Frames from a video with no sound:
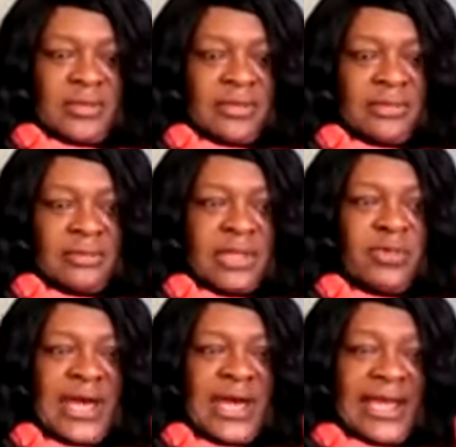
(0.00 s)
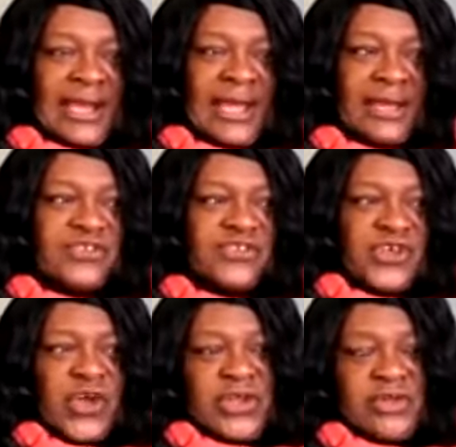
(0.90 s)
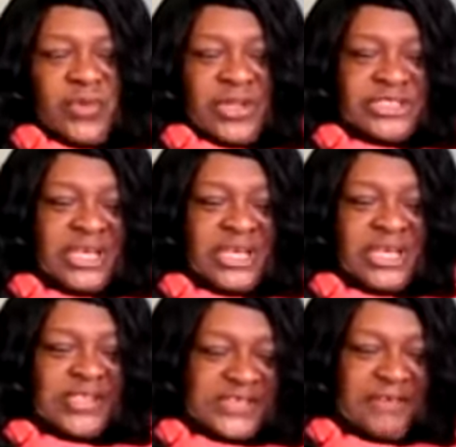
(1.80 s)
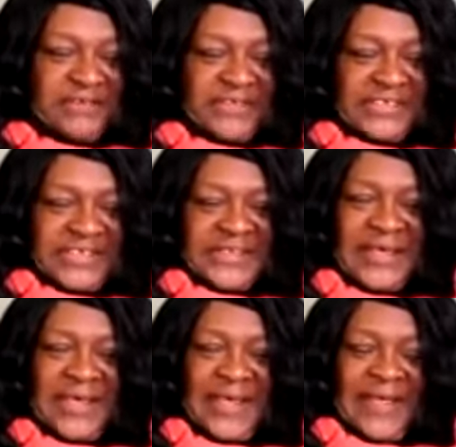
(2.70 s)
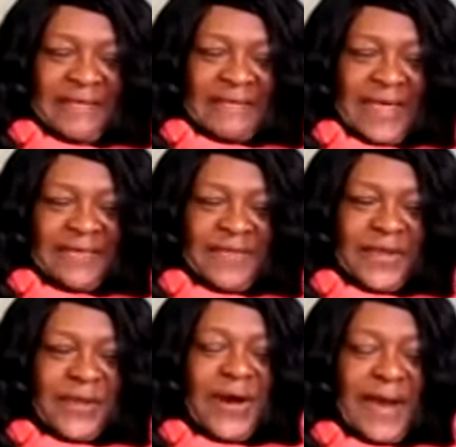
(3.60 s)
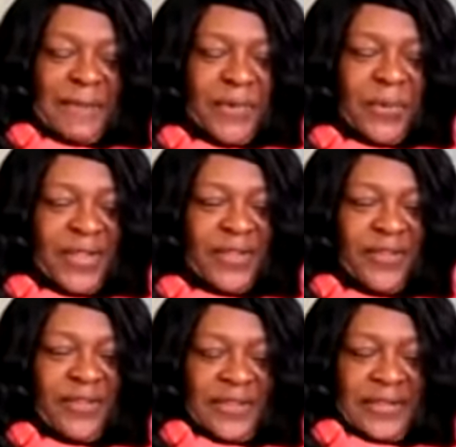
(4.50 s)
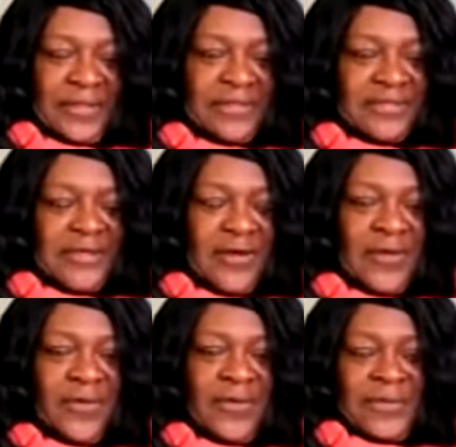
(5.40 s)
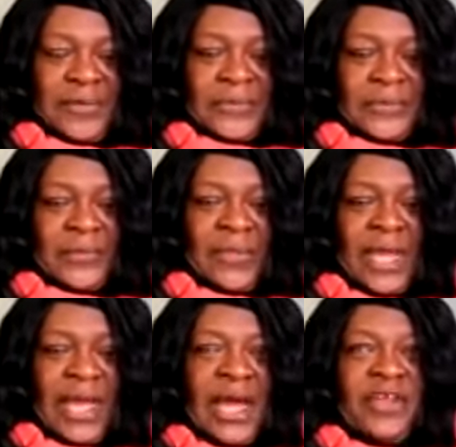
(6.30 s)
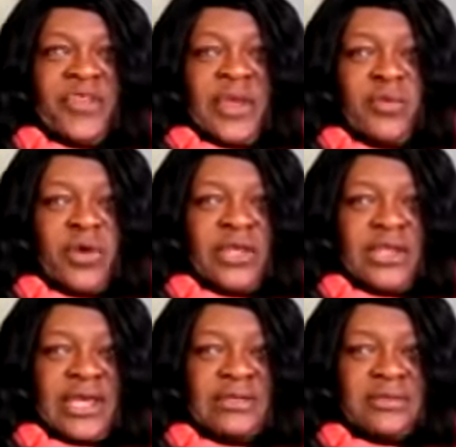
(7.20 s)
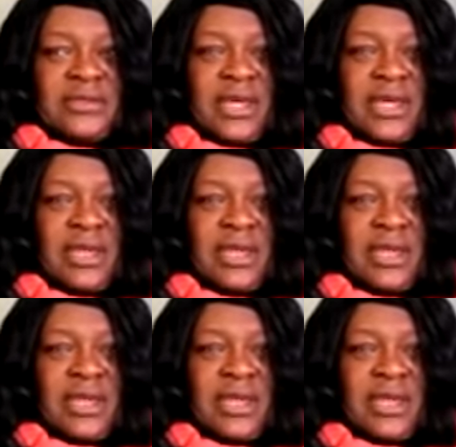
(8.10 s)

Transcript: they would highlight certain wheelchair services that they're not happy with. So I think what it is that